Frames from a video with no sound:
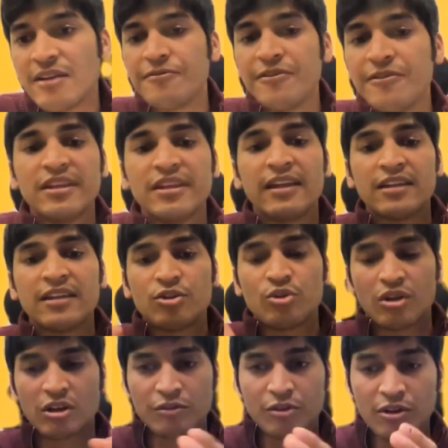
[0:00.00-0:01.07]
If we think that
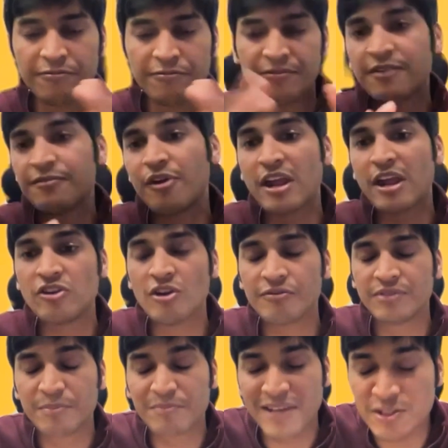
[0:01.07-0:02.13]
you're a good fit for any
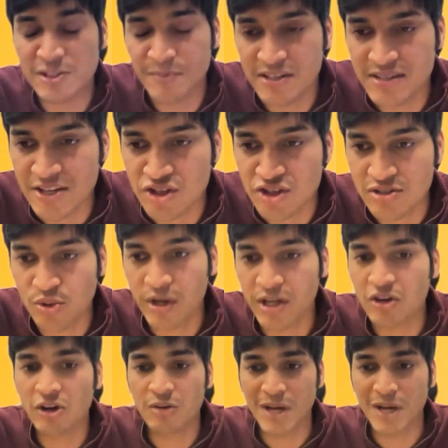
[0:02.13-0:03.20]
of the placement sessions
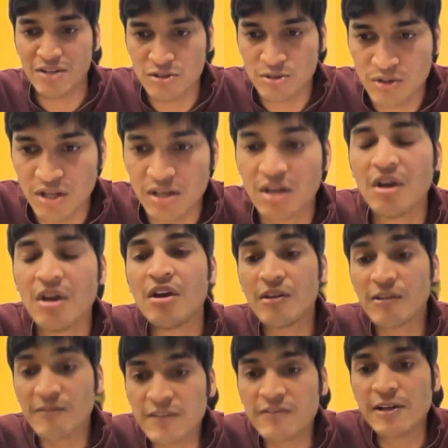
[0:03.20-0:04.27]
going on Masters Union,
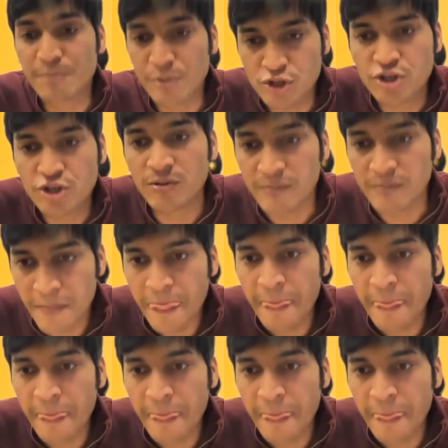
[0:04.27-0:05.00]
we will push you.